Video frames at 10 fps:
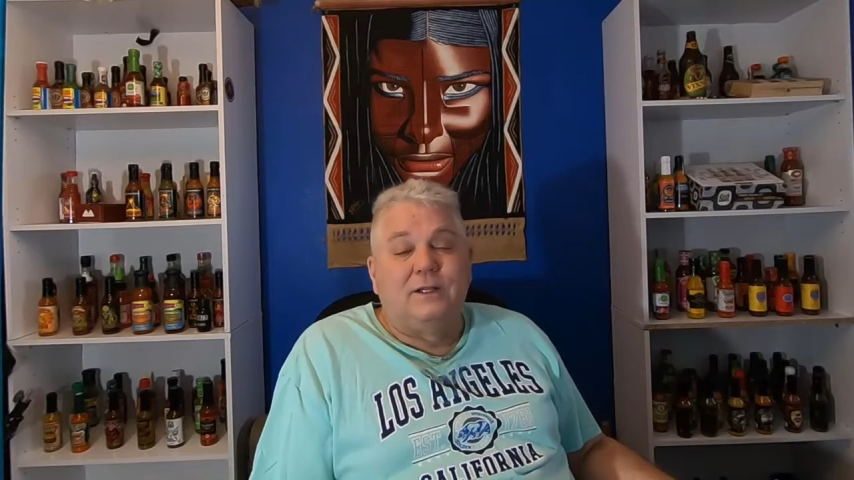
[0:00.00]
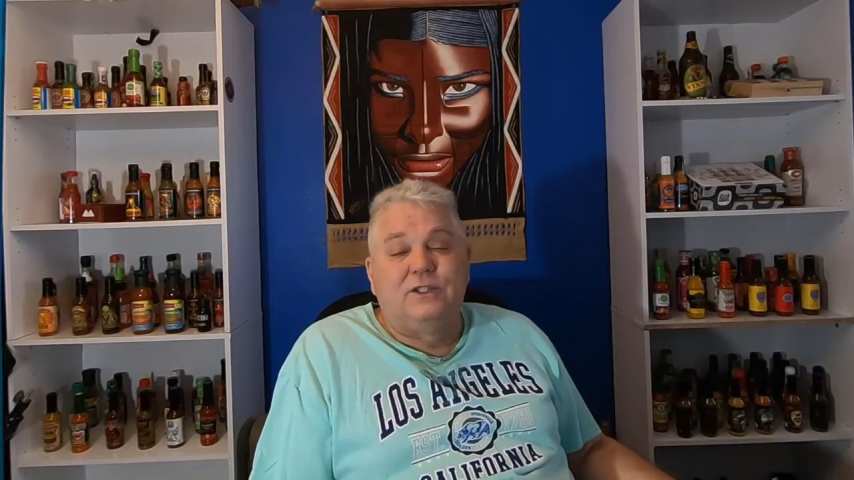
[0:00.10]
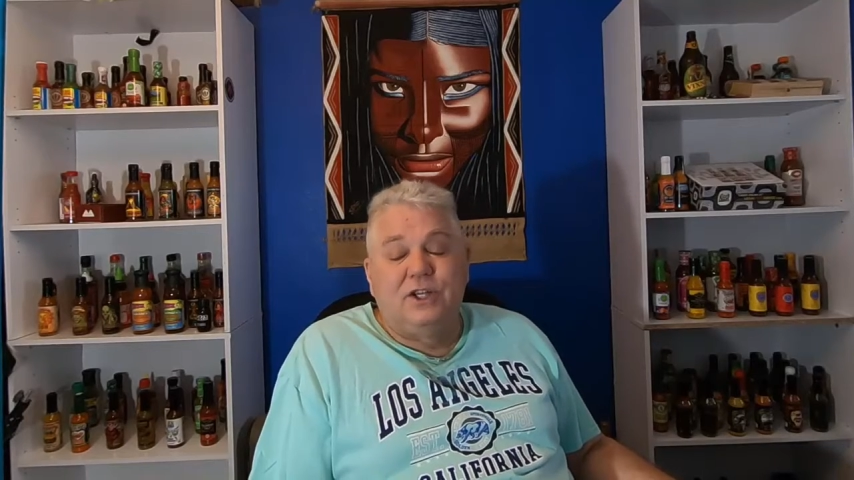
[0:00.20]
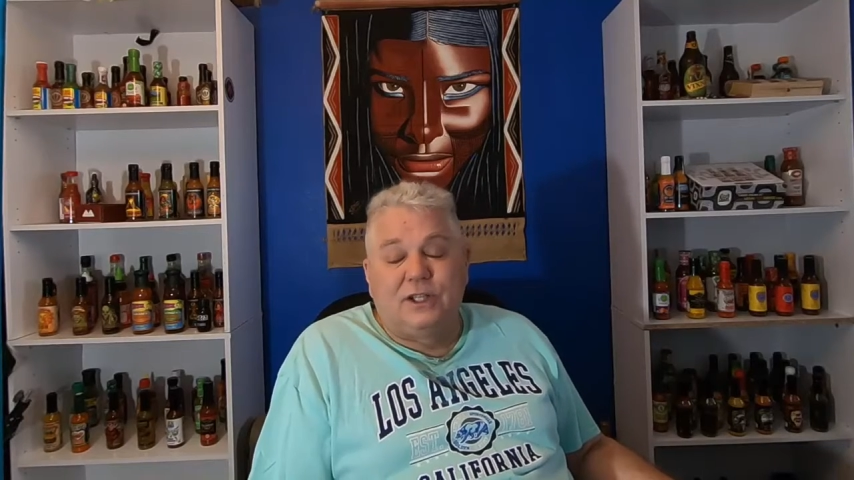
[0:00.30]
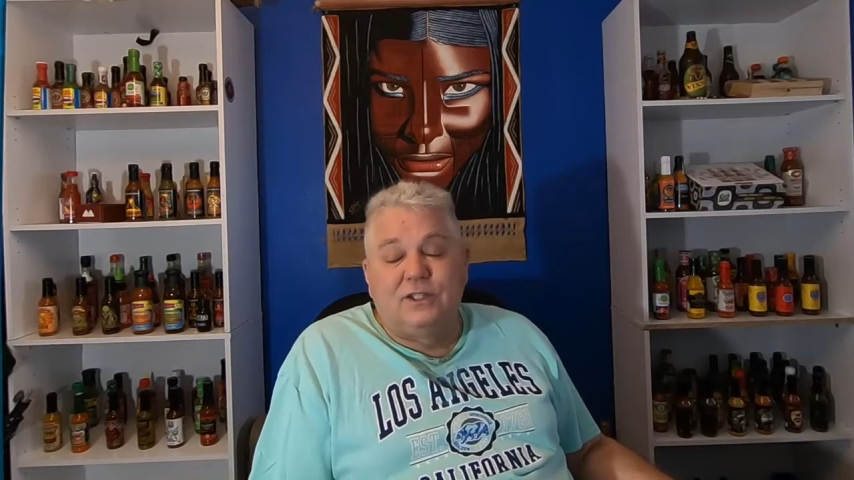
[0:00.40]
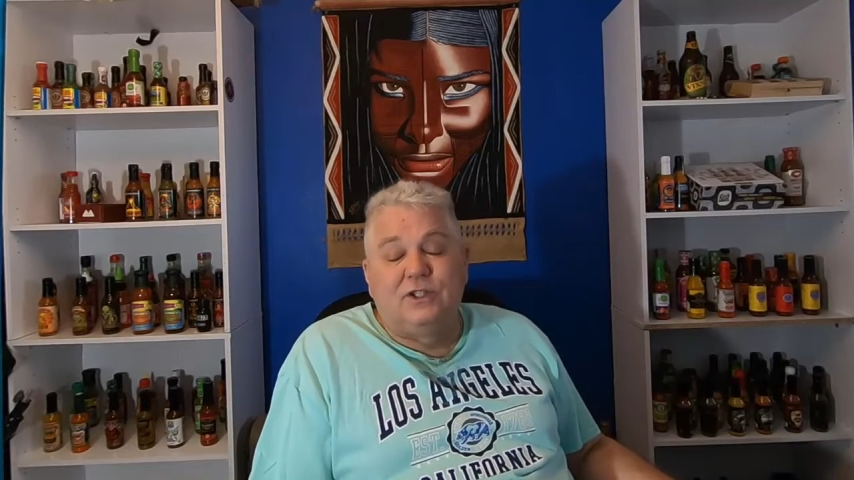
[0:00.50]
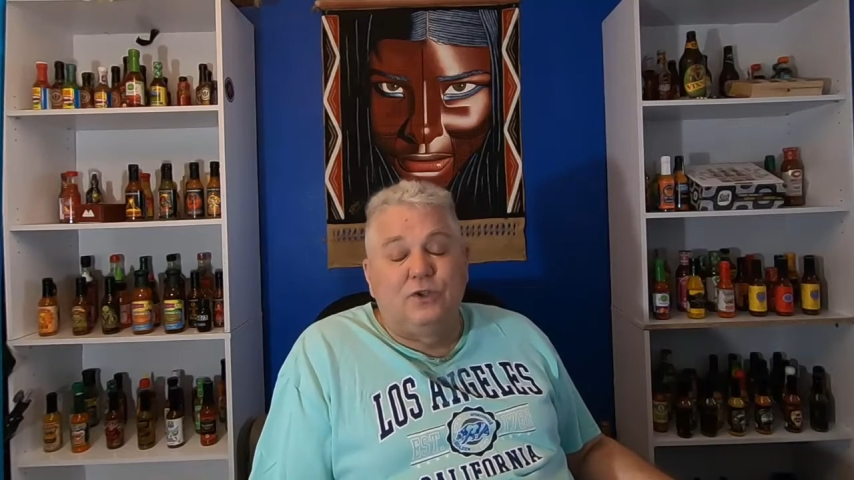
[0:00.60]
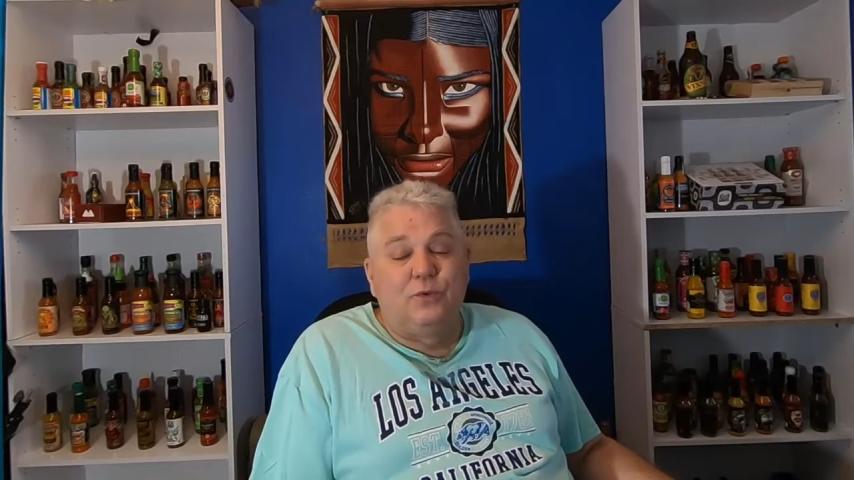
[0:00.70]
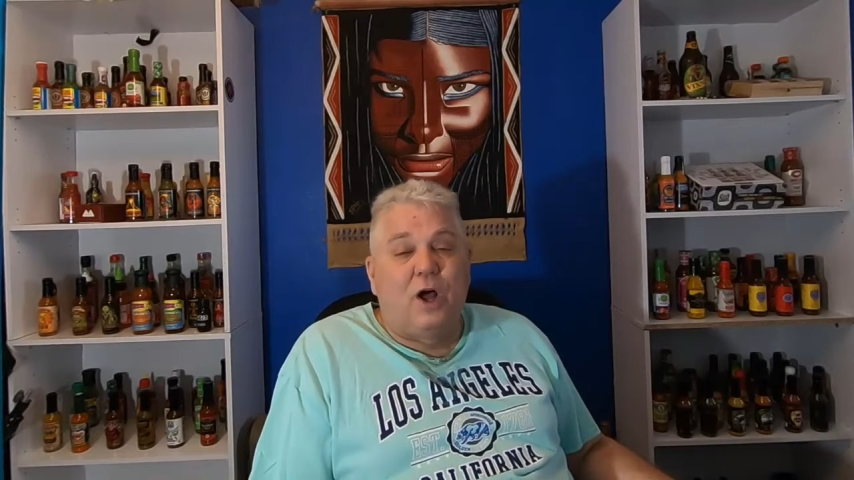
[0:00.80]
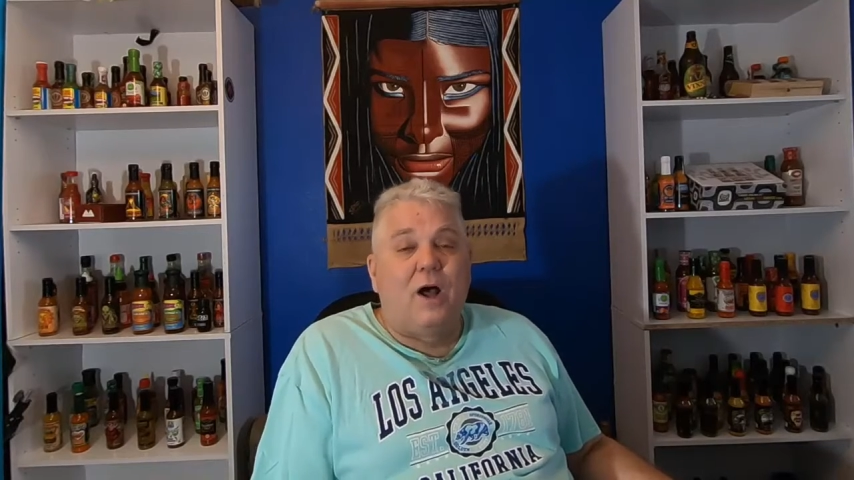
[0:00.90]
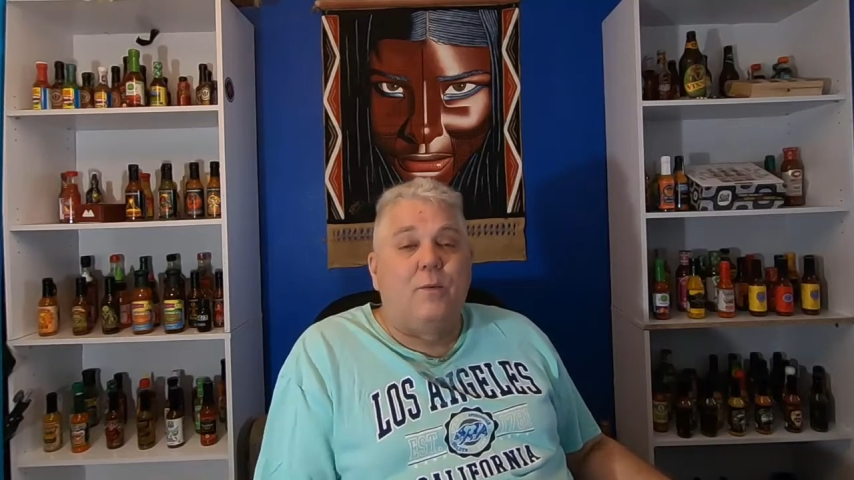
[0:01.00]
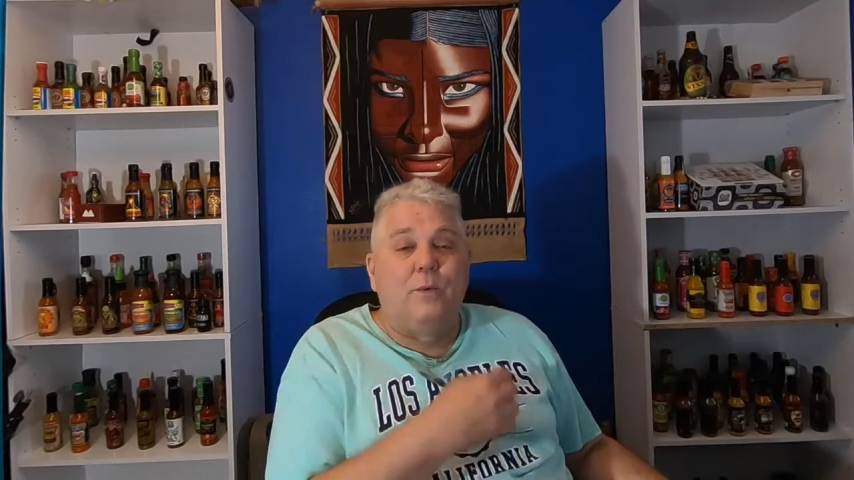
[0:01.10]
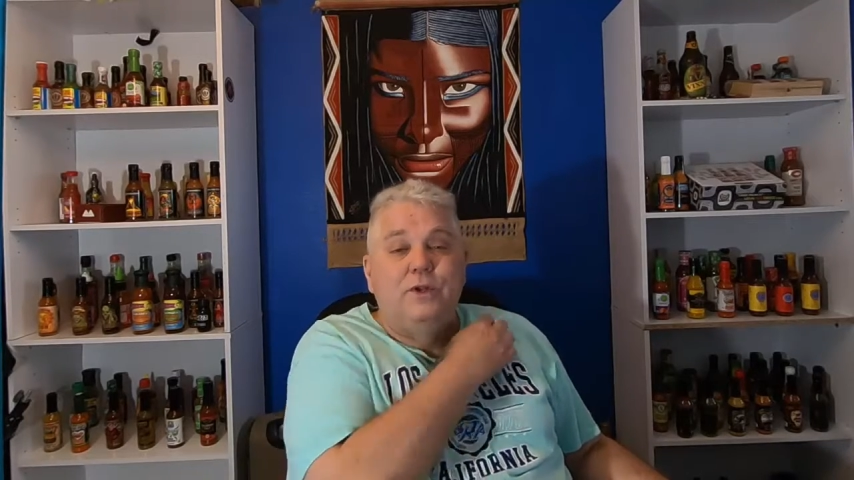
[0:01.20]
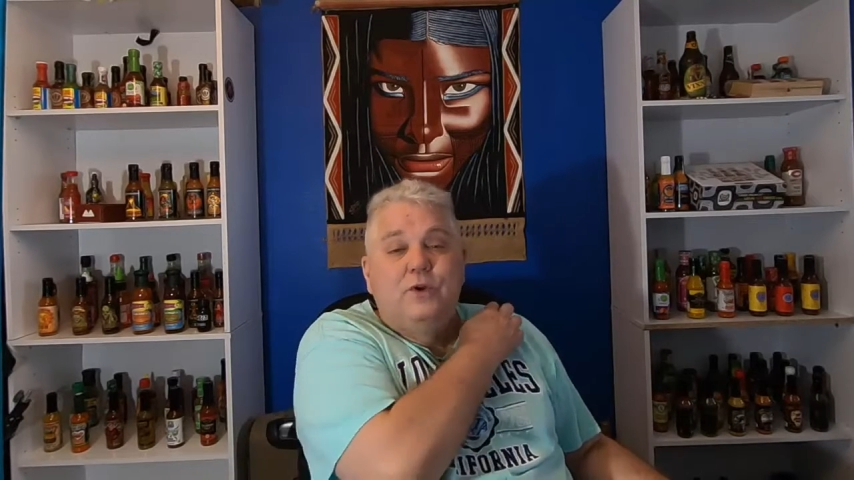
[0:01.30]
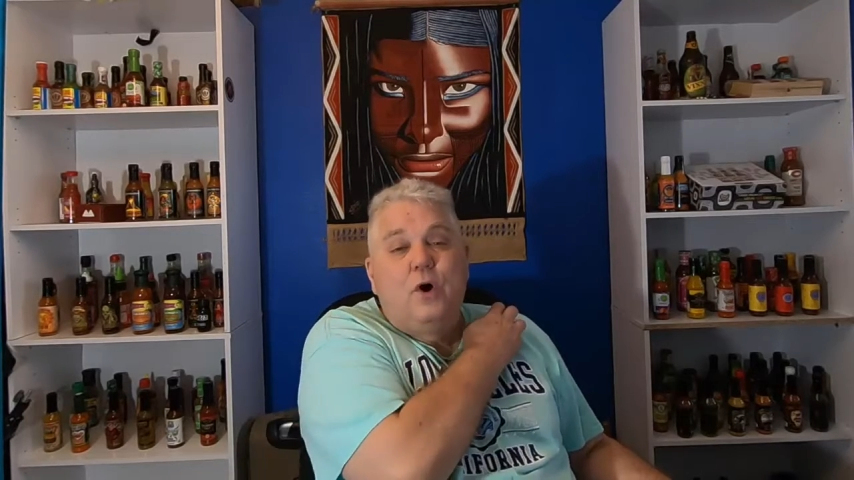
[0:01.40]
Just do not,
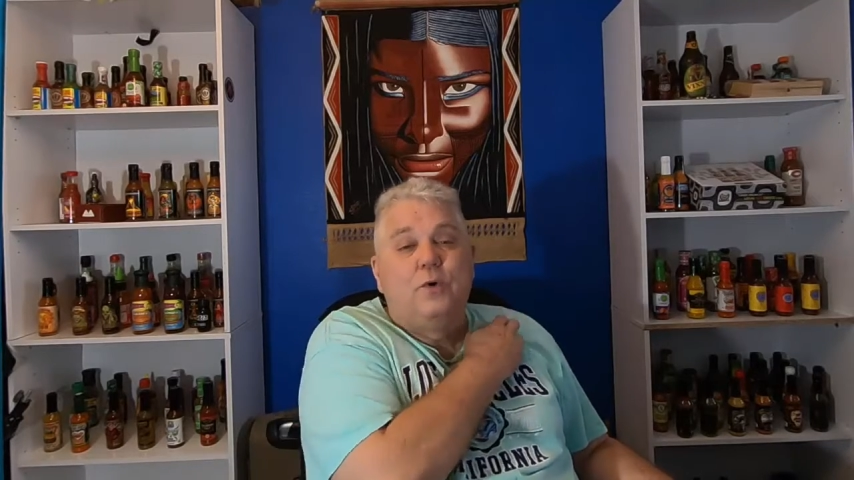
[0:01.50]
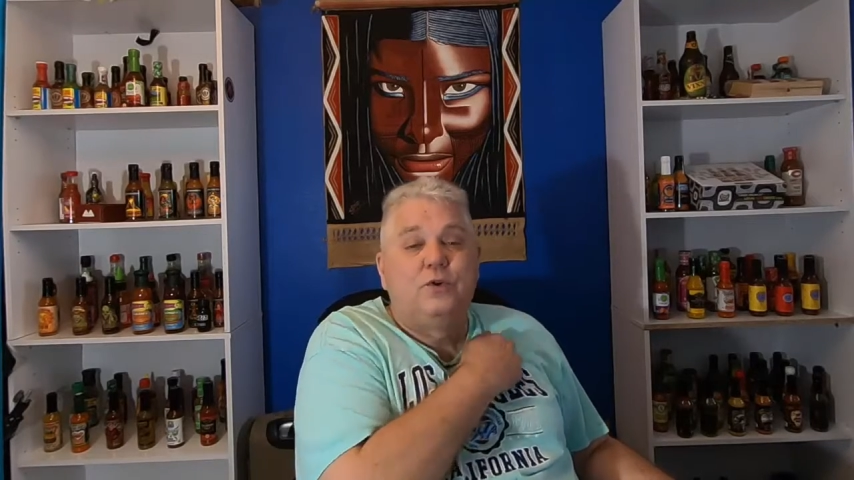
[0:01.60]
when you go